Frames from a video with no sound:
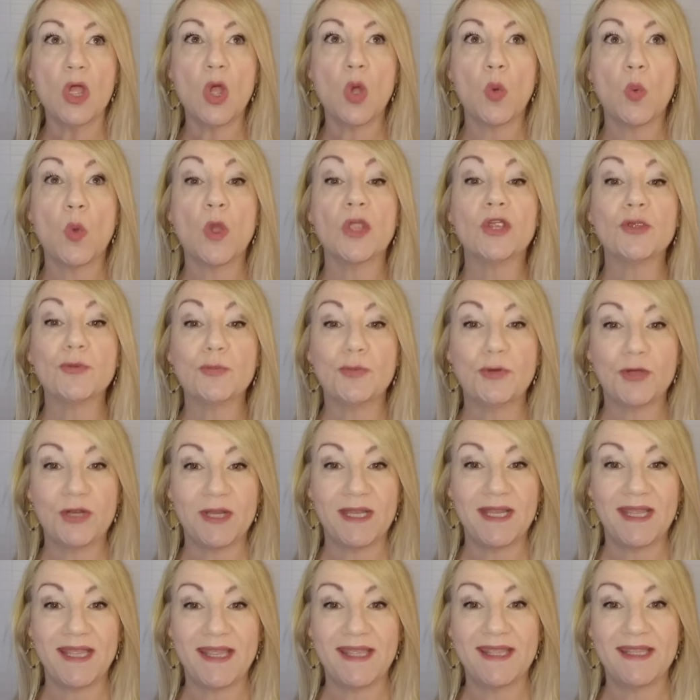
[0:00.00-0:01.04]
what you're
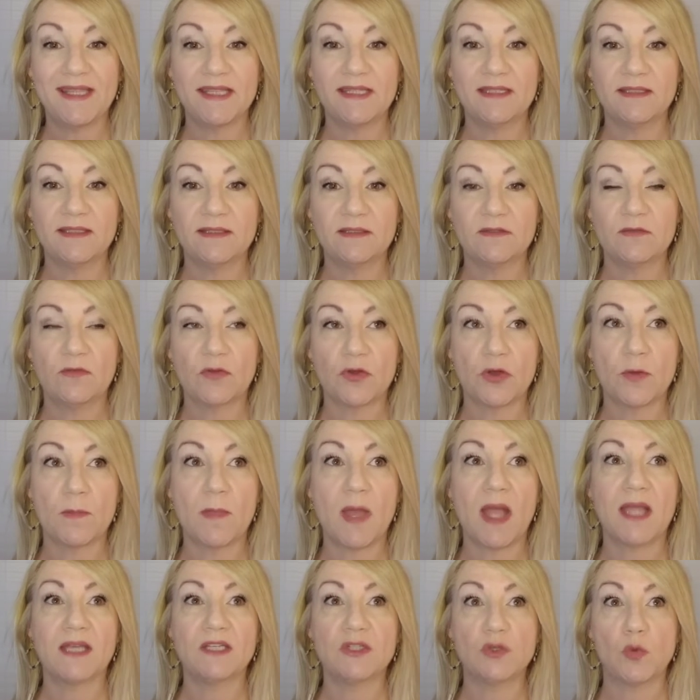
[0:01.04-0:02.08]
putting in for your
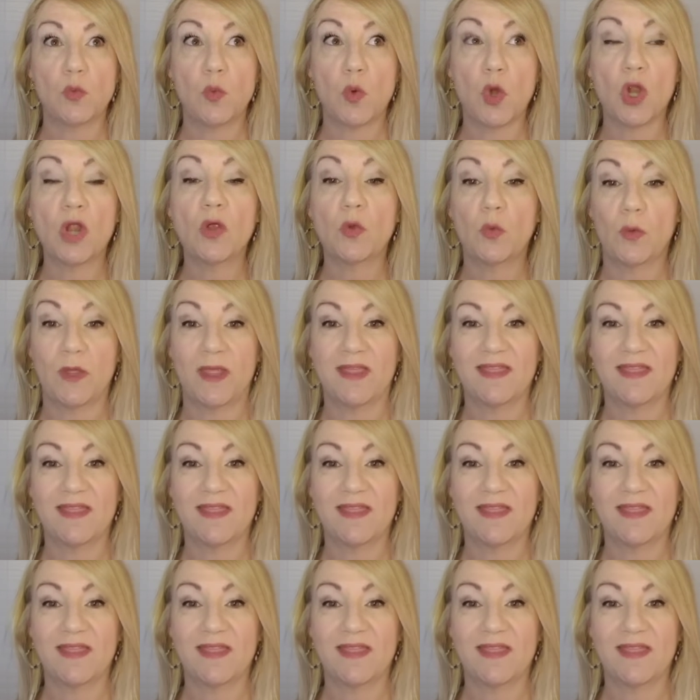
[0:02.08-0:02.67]
mind to work with.